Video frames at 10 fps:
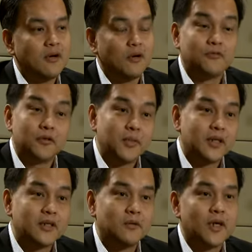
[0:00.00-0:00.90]
or for
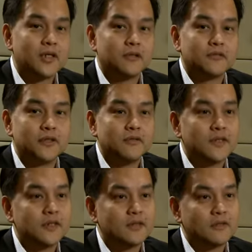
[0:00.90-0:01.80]
better quality of
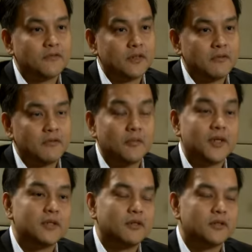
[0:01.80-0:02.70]
service, or for, for
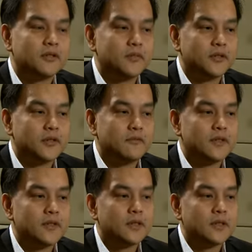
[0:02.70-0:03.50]
better customer service.